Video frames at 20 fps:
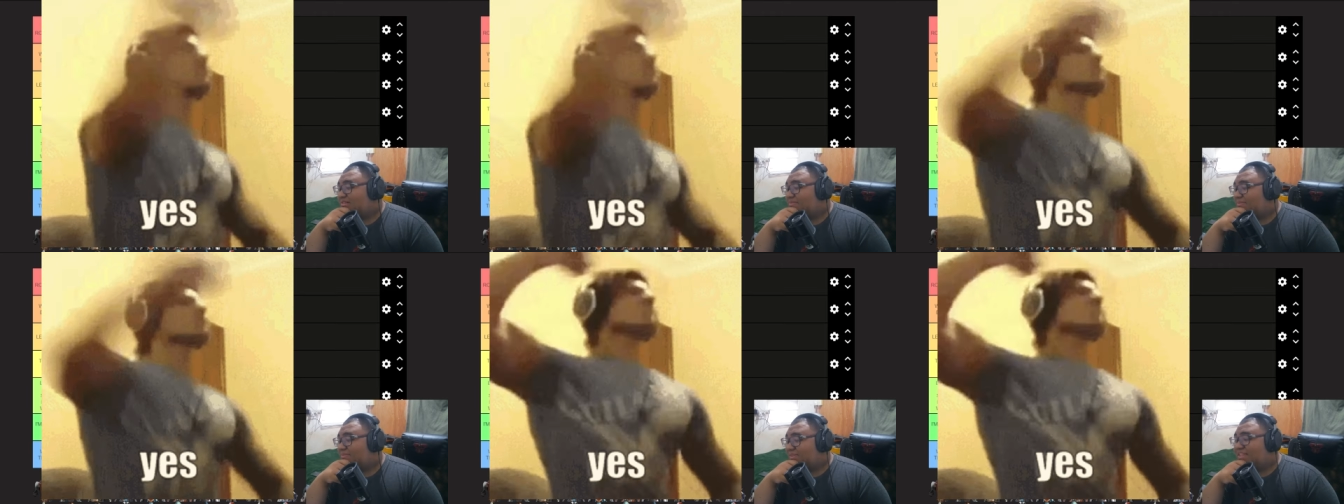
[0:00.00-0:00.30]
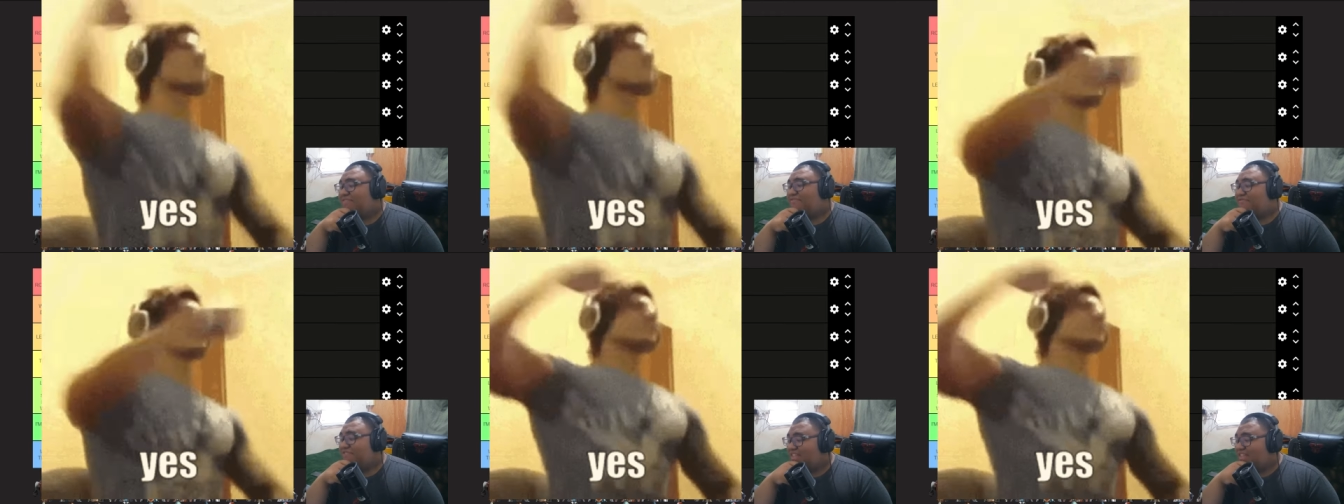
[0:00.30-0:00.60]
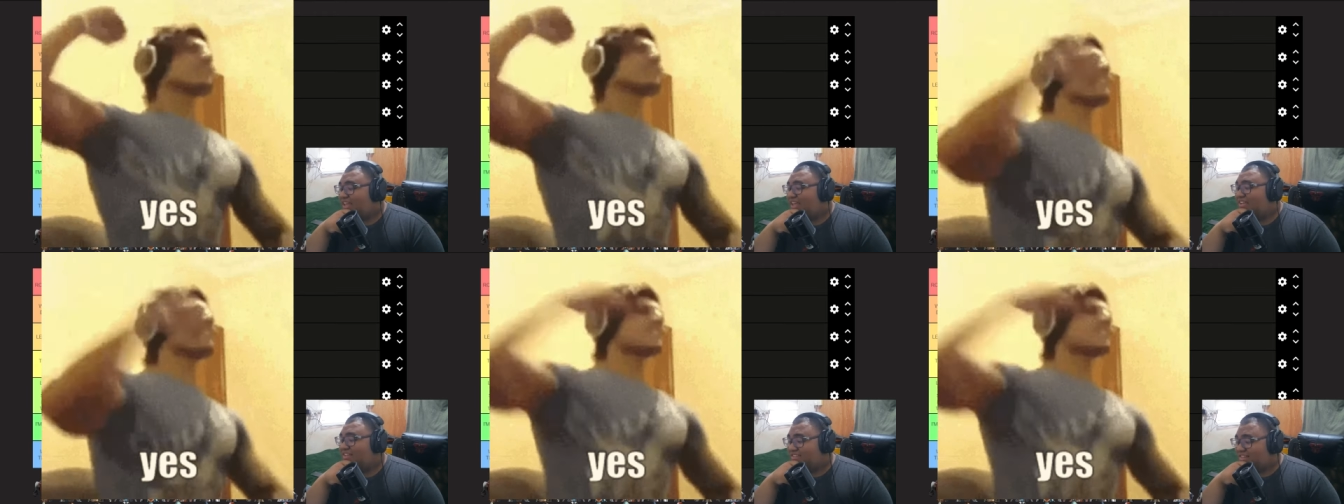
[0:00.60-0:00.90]
But I feel
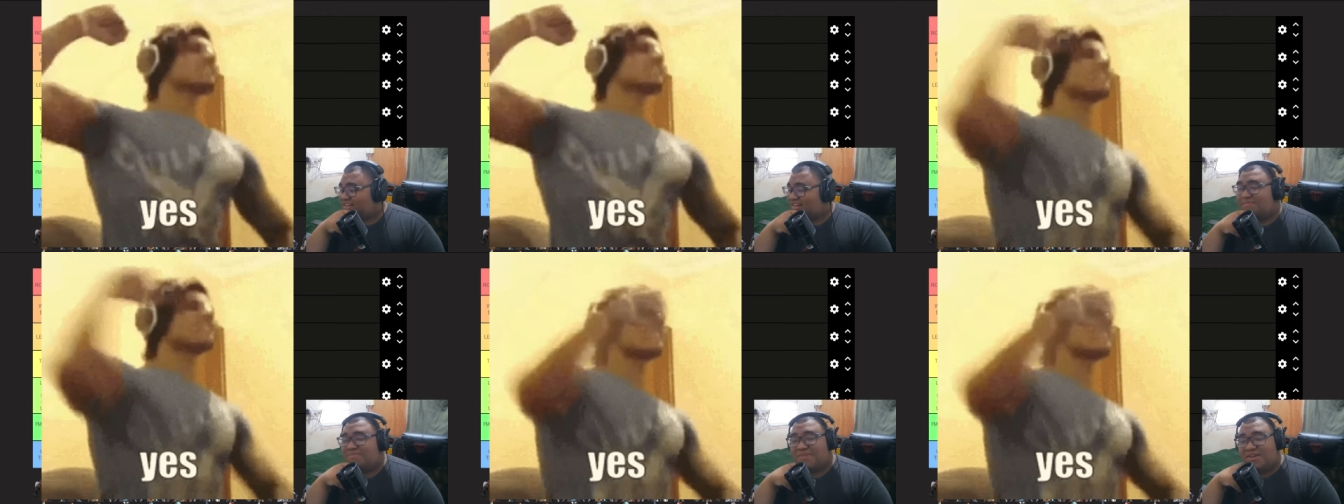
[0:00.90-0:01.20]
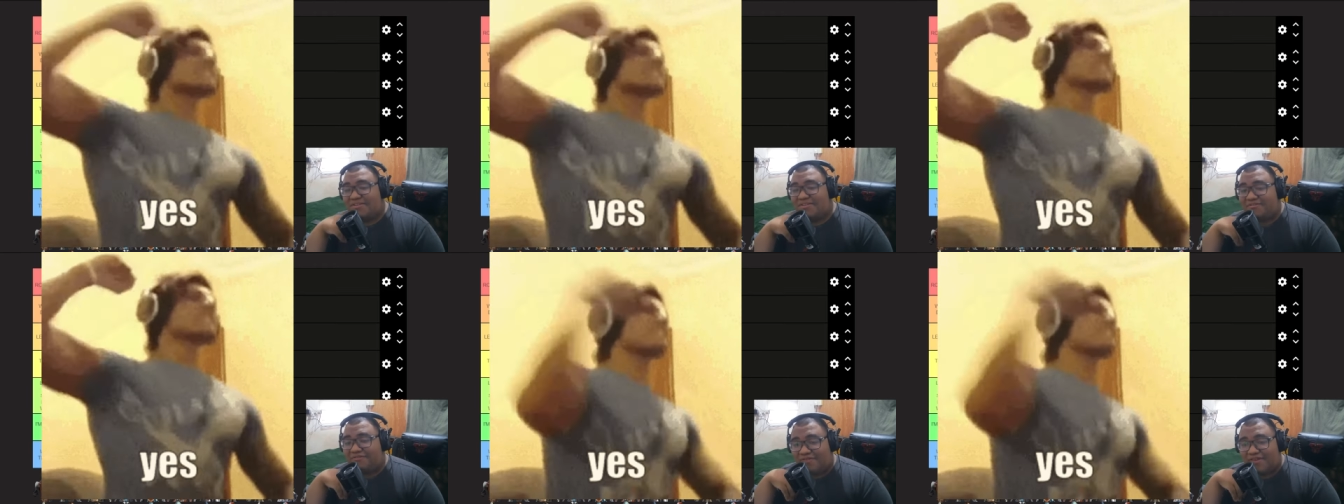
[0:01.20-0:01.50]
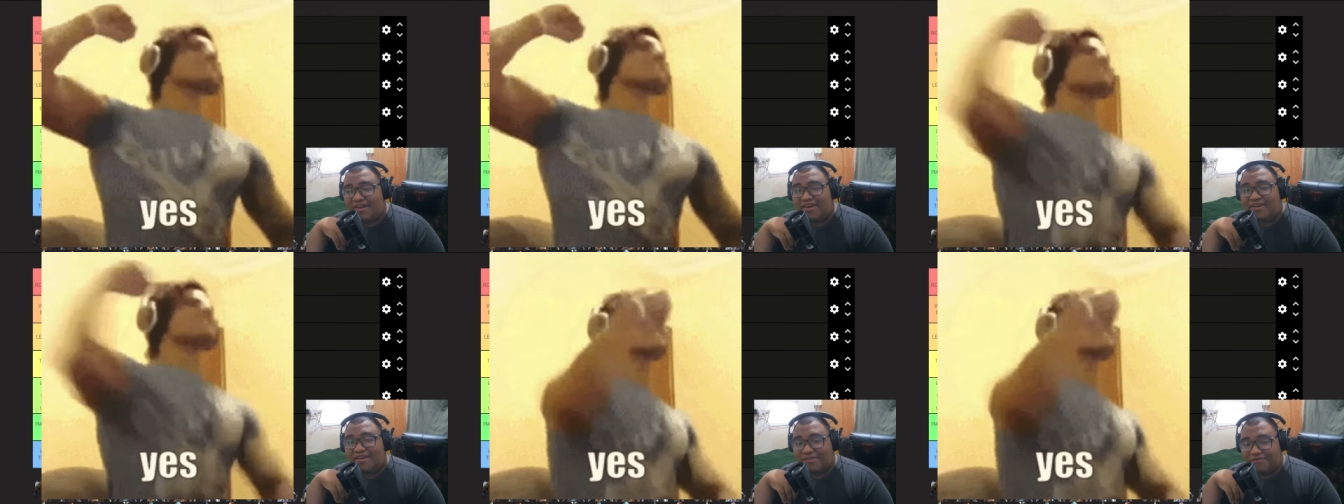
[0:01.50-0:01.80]
like he's gonna be a
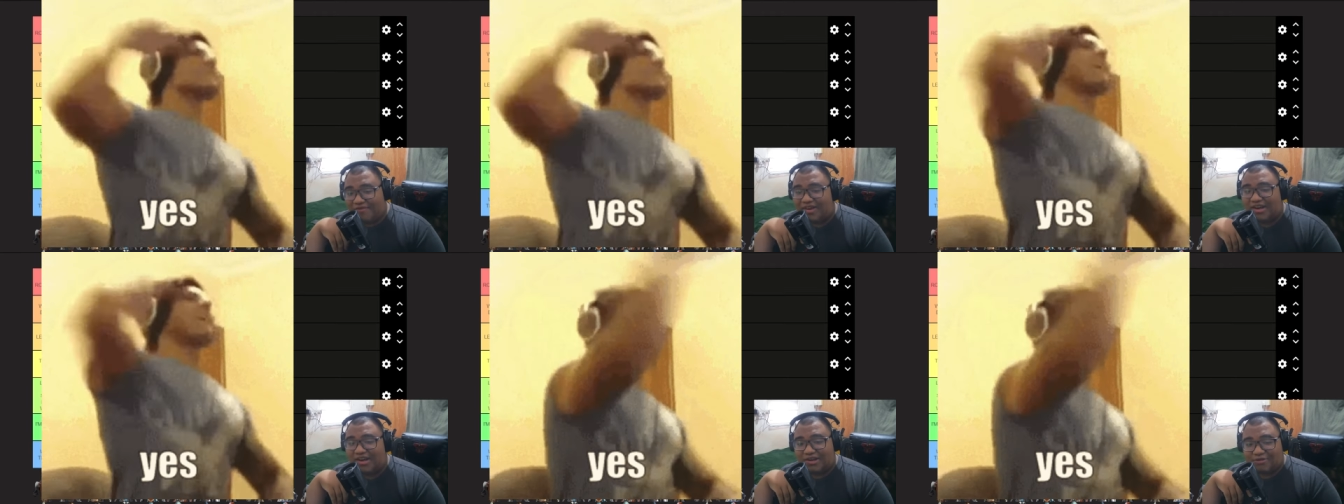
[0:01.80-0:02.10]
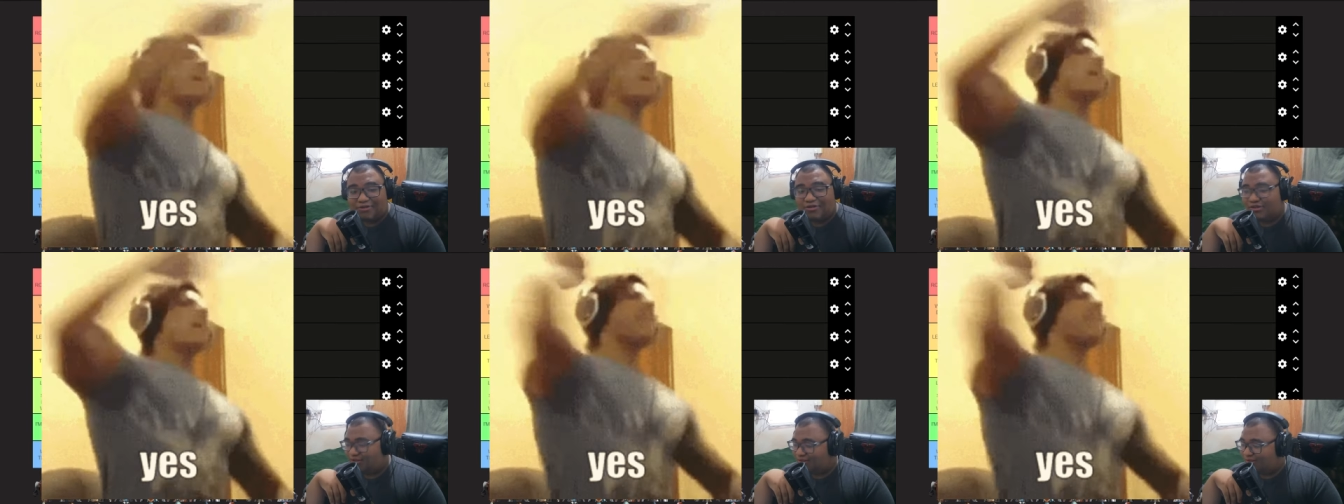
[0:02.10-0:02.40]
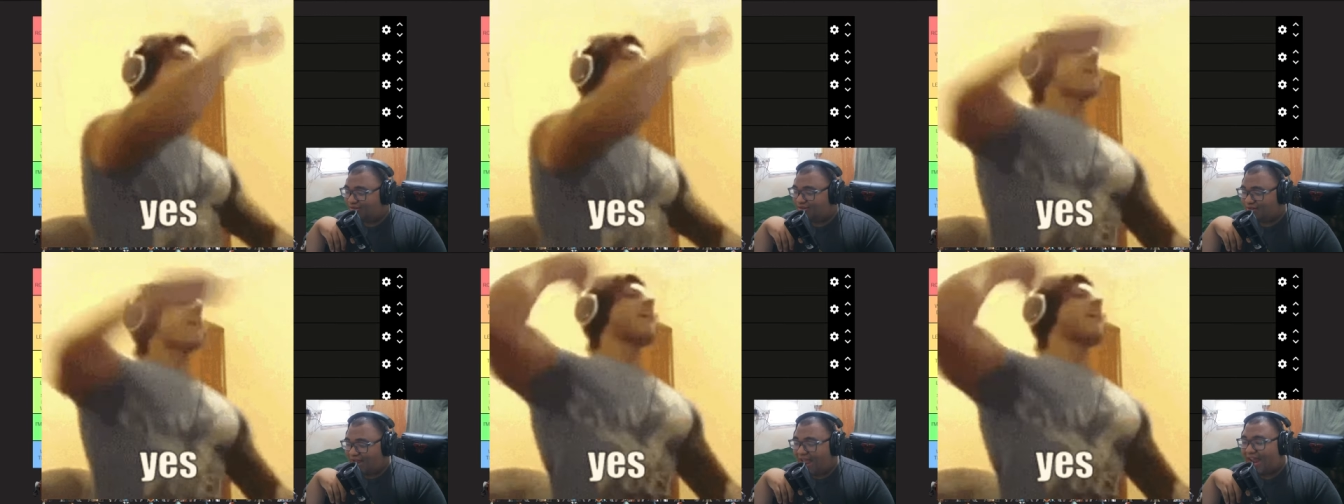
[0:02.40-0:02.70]
very, very cool
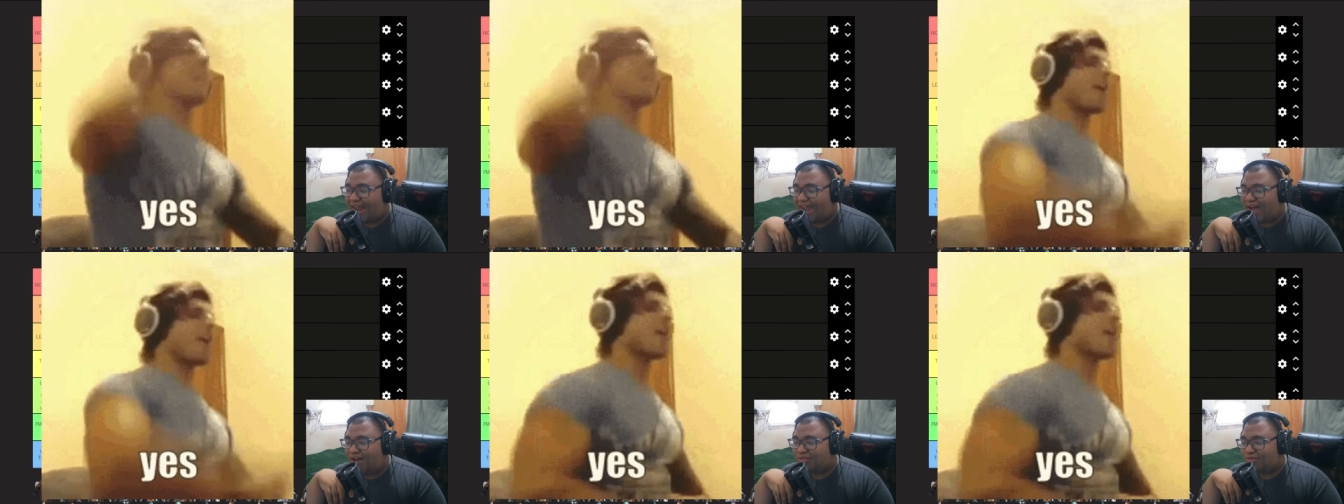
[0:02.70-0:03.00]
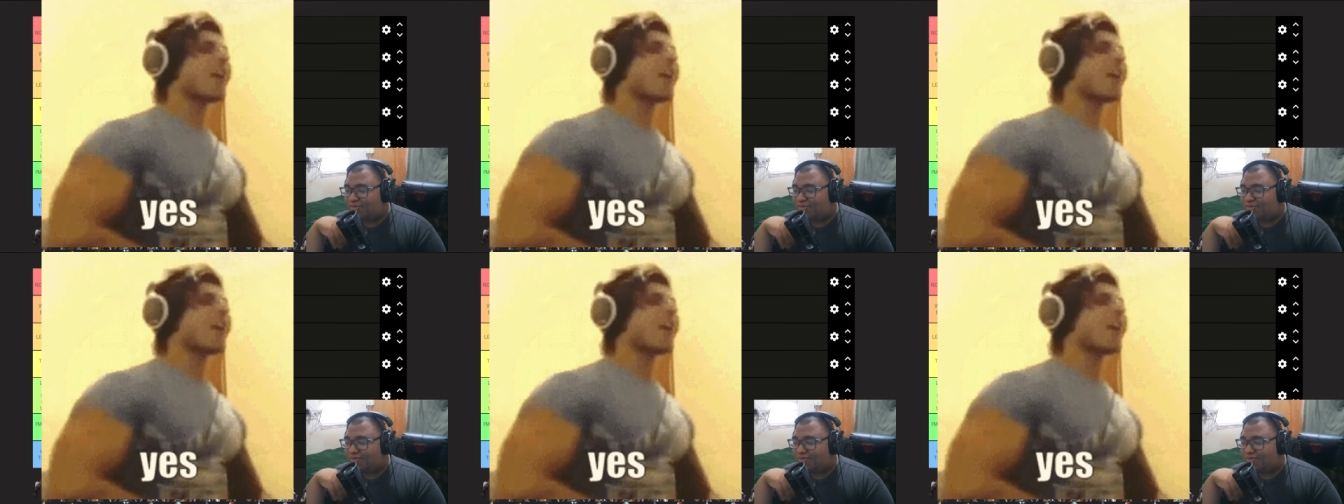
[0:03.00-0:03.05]
dude to hang out